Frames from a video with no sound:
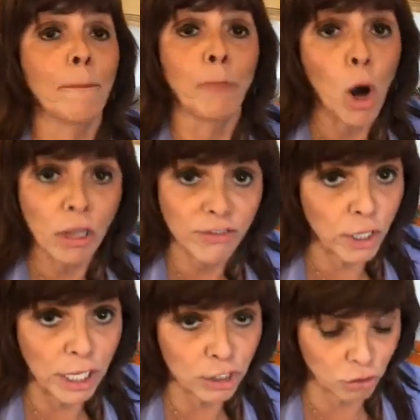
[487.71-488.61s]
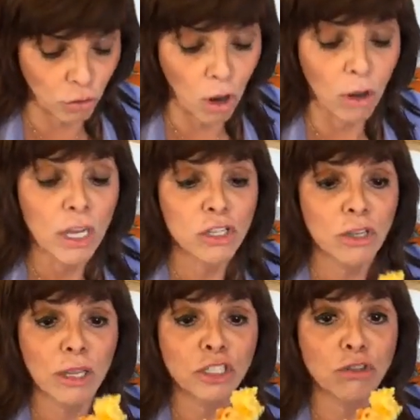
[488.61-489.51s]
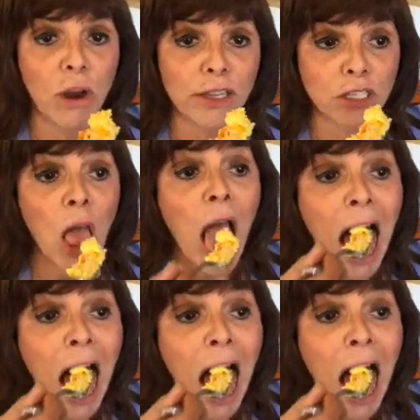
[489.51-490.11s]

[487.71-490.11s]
ball of cholesterol. So let's try this.